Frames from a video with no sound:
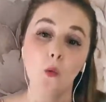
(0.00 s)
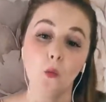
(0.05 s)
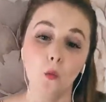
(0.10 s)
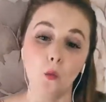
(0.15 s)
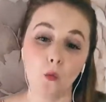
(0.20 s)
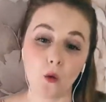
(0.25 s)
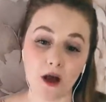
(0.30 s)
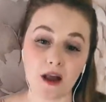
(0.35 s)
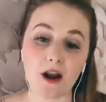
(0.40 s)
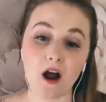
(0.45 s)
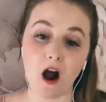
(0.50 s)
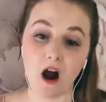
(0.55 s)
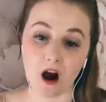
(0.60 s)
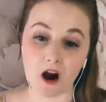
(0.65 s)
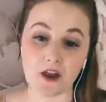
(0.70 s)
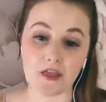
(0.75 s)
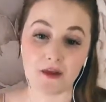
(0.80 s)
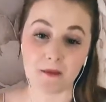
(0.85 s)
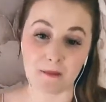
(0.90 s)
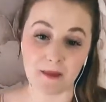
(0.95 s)
what
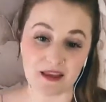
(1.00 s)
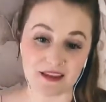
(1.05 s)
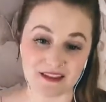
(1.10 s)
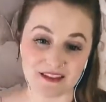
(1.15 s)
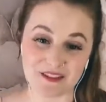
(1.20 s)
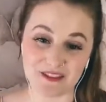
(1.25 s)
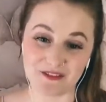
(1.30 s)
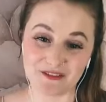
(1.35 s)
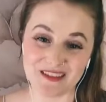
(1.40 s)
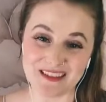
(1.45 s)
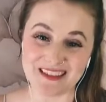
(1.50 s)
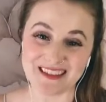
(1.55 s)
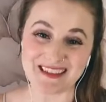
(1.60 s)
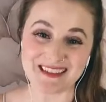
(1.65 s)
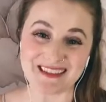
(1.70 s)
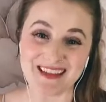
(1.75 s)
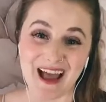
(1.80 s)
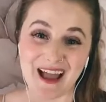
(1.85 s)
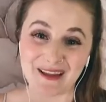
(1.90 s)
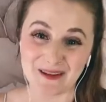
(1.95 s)
are the main
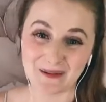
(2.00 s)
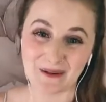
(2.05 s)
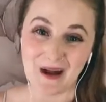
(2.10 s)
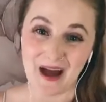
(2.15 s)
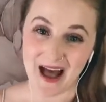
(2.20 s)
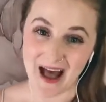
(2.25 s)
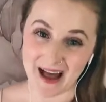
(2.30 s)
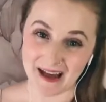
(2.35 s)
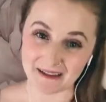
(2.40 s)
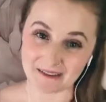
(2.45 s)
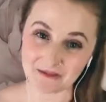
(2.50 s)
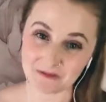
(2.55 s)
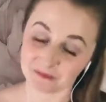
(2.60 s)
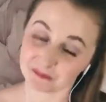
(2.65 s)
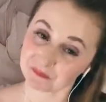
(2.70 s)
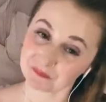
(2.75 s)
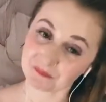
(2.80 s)
services that you have,